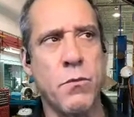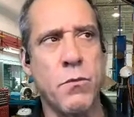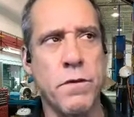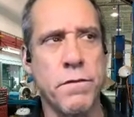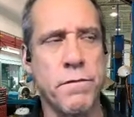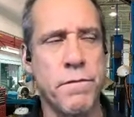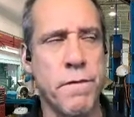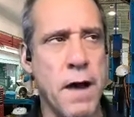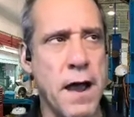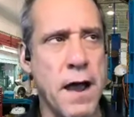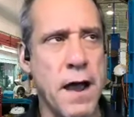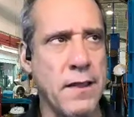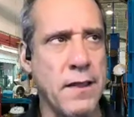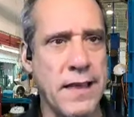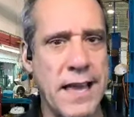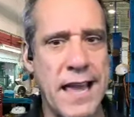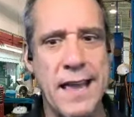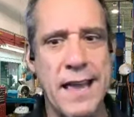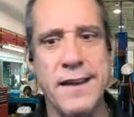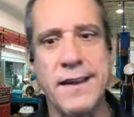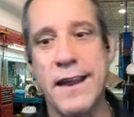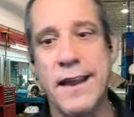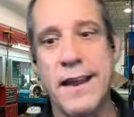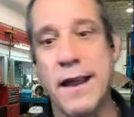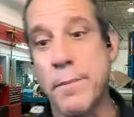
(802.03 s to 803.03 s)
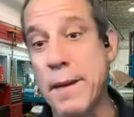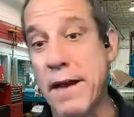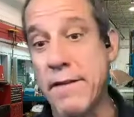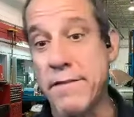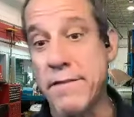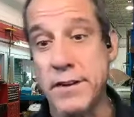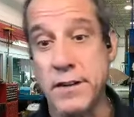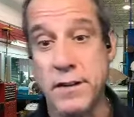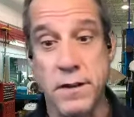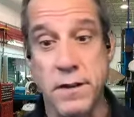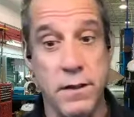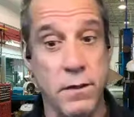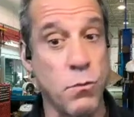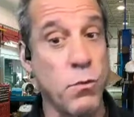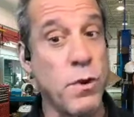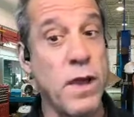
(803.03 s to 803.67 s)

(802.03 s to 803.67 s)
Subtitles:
We finally had to end up having to,